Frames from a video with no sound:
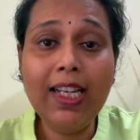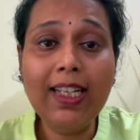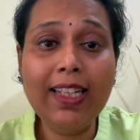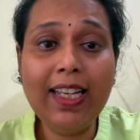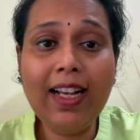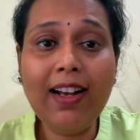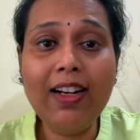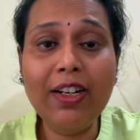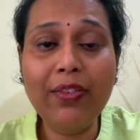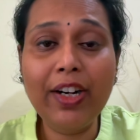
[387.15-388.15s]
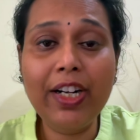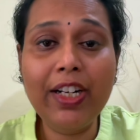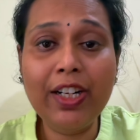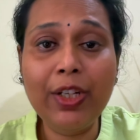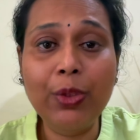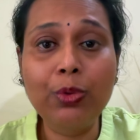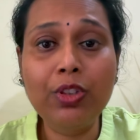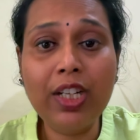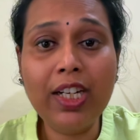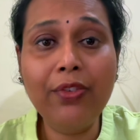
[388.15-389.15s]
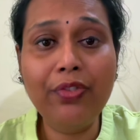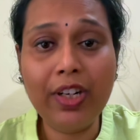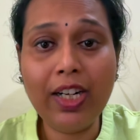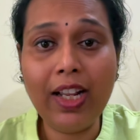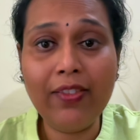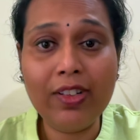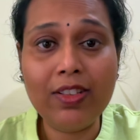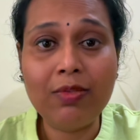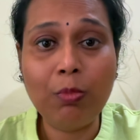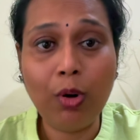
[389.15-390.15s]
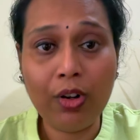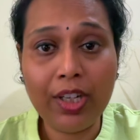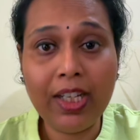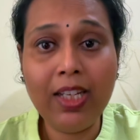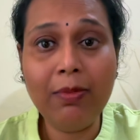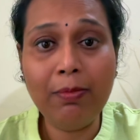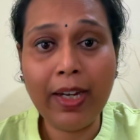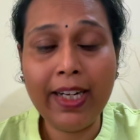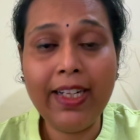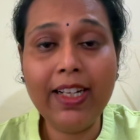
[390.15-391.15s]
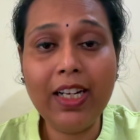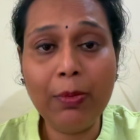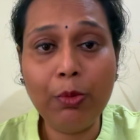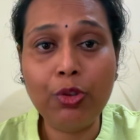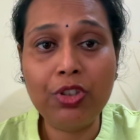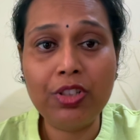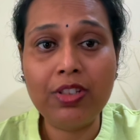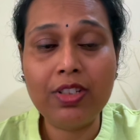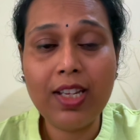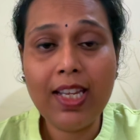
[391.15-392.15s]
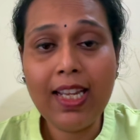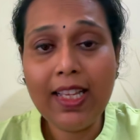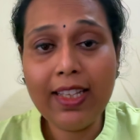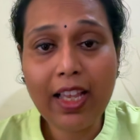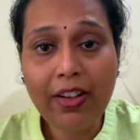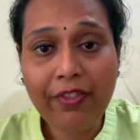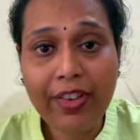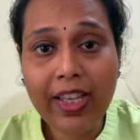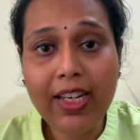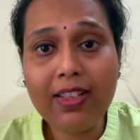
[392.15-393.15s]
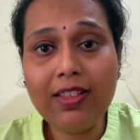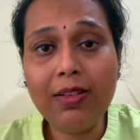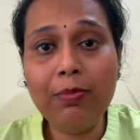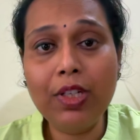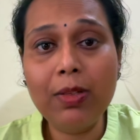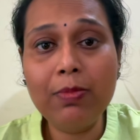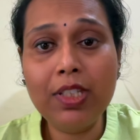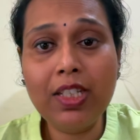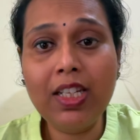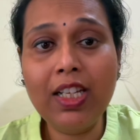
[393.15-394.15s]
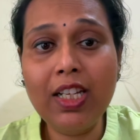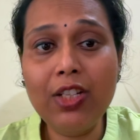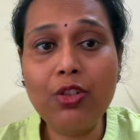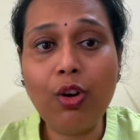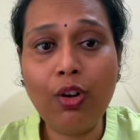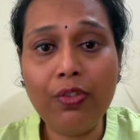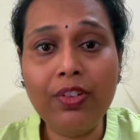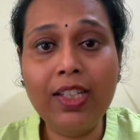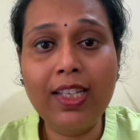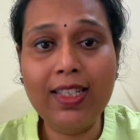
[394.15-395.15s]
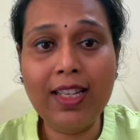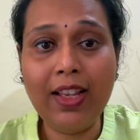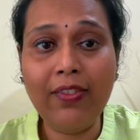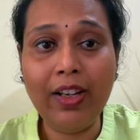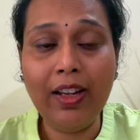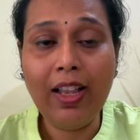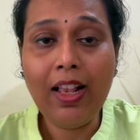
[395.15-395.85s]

they are divided into three different levels body, mind, and emotions. There are various symptoms in each of these levels.